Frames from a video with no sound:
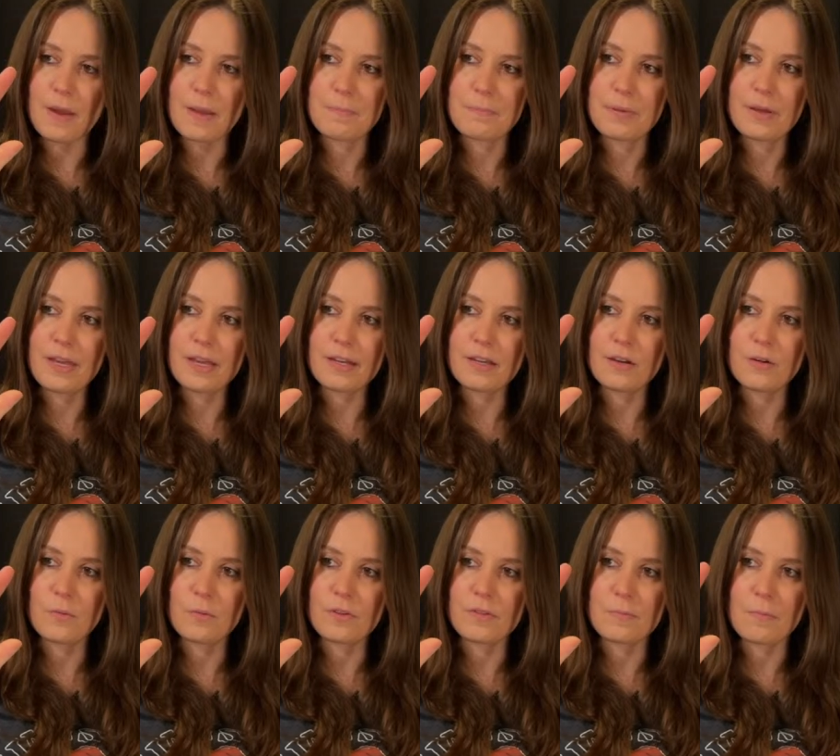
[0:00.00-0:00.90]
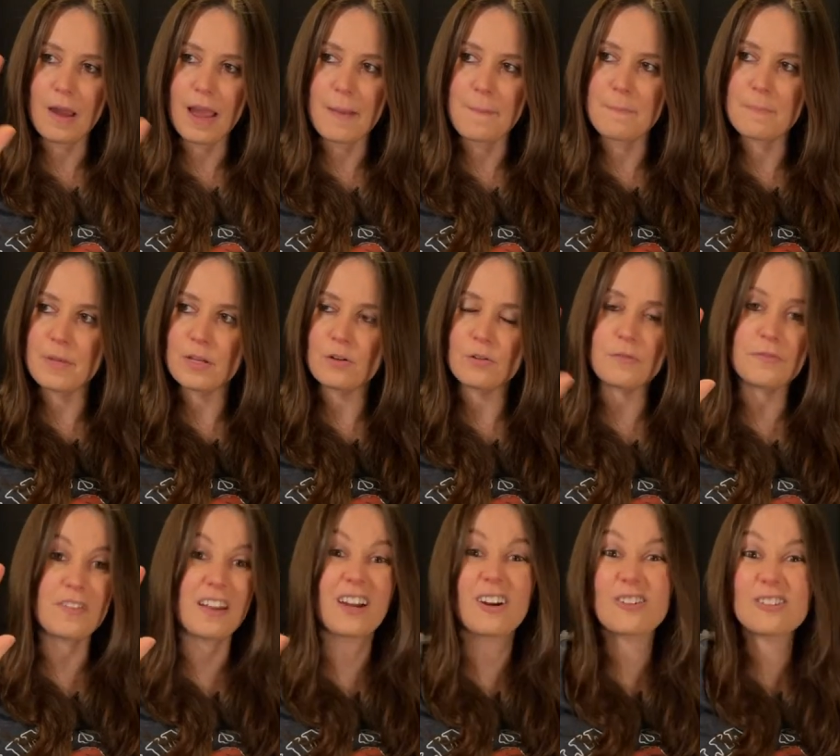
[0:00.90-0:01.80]
my pick with my middle
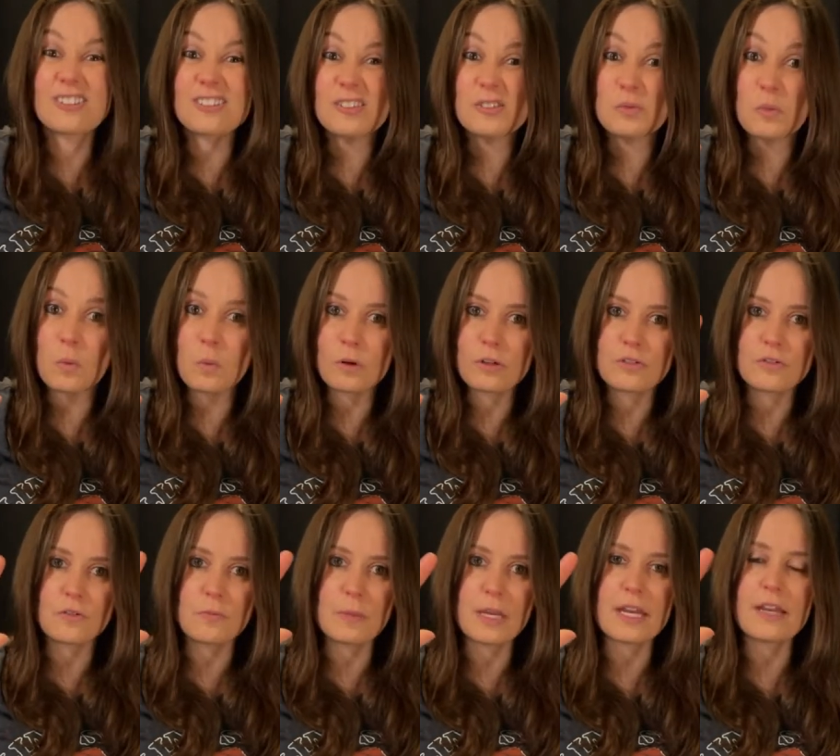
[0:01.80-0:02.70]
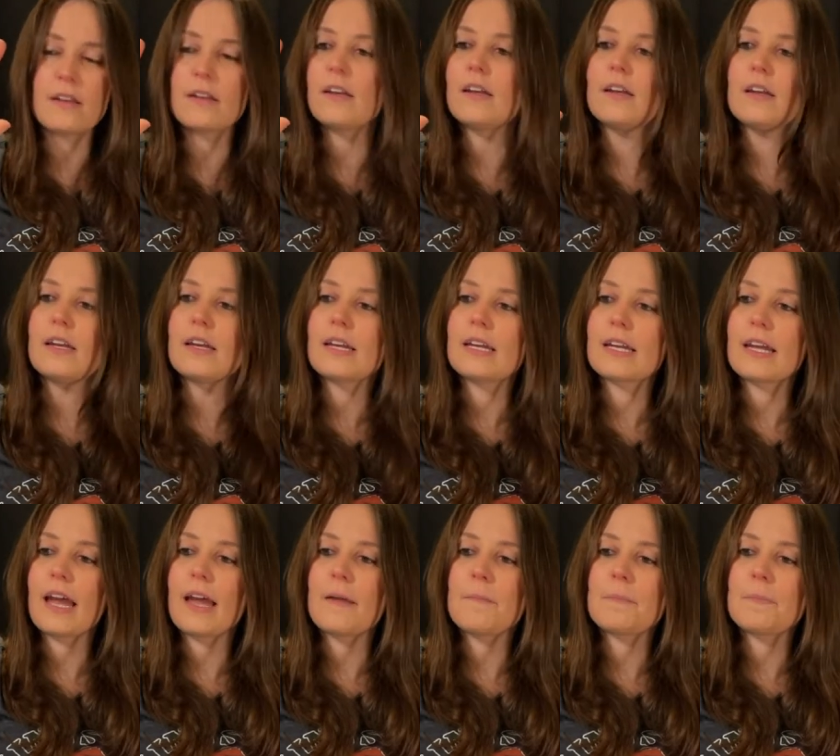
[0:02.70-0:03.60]
finger. This is what works for me,
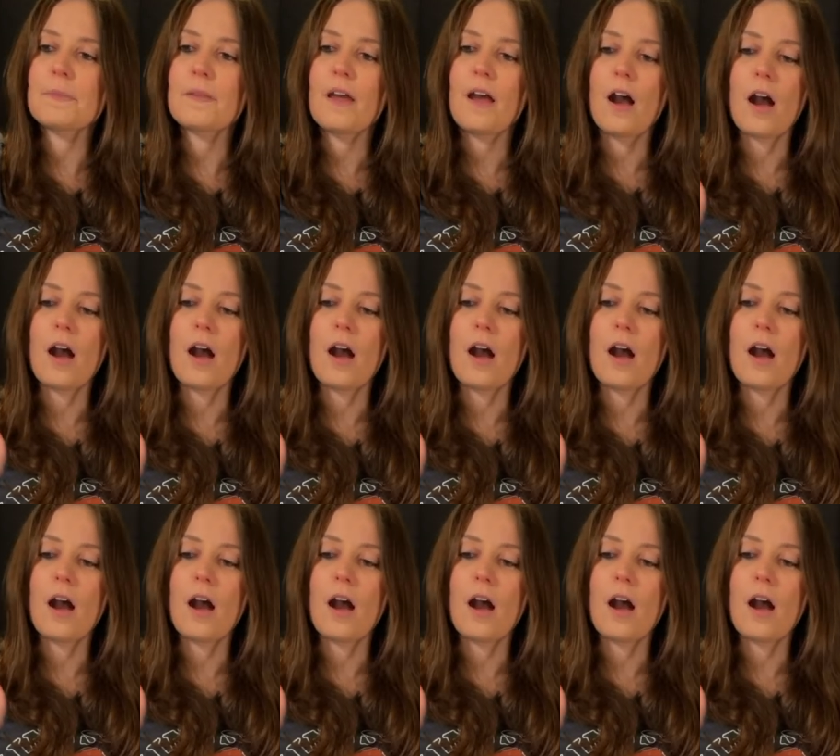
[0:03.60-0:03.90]
okay?